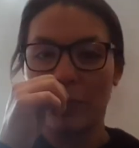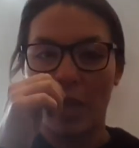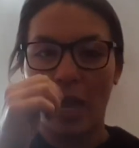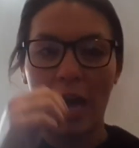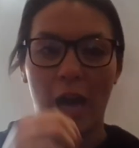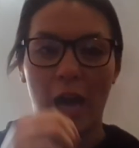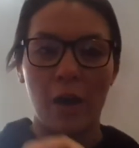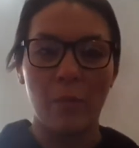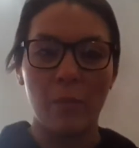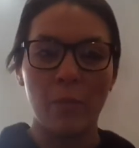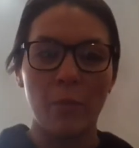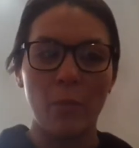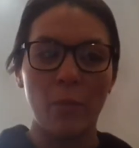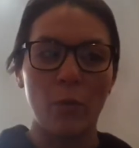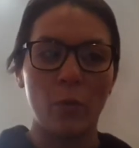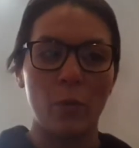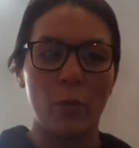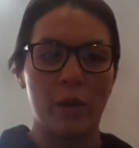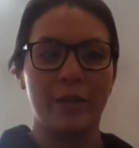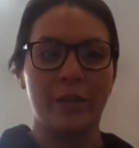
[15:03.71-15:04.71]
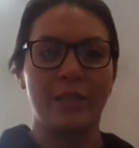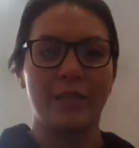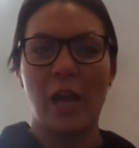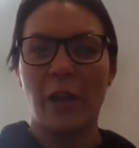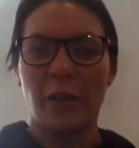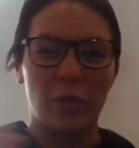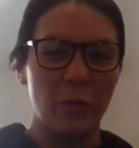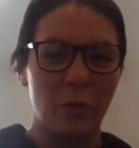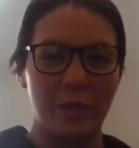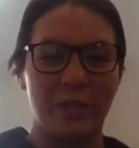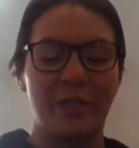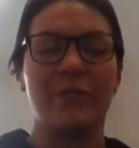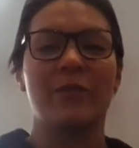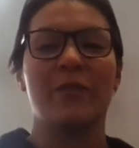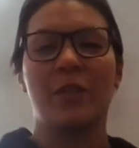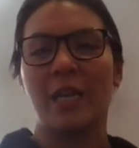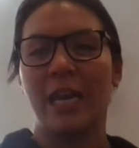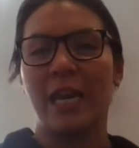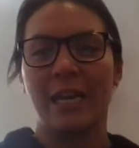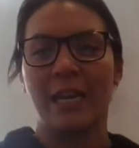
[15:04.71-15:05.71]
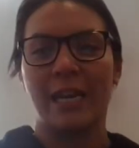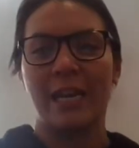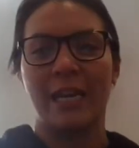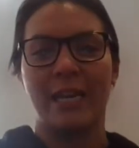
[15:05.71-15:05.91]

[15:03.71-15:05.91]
um, whereas like the rest of Dunedin